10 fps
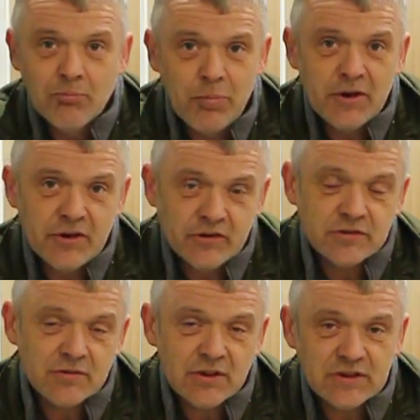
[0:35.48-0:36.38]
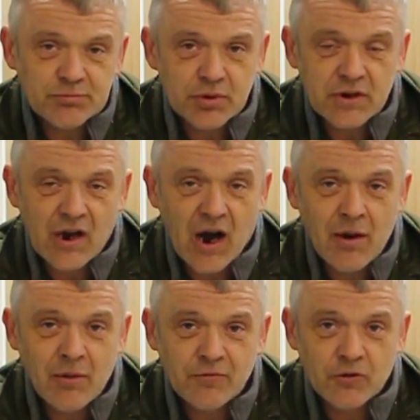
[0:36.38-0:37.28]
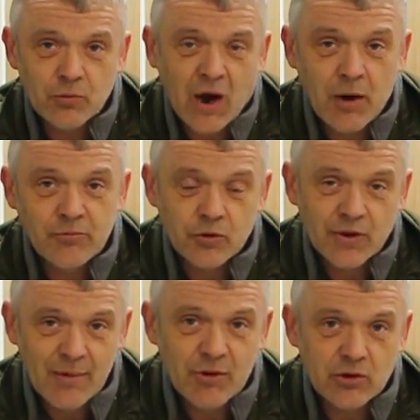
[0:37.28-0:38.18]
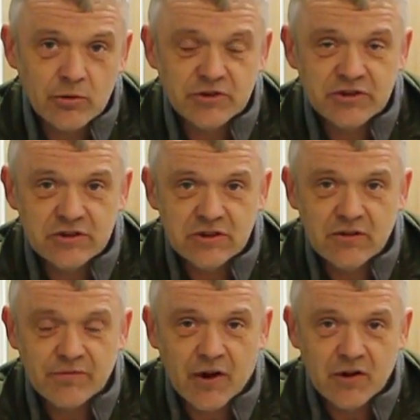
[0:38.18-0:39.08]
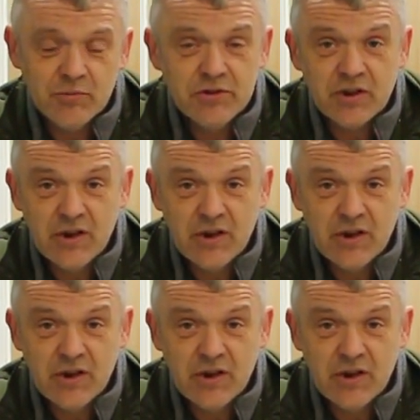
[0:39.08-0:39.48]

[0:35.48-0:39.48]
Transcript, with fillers: But it does release pretty high harmful, harmful chemicals into the environment.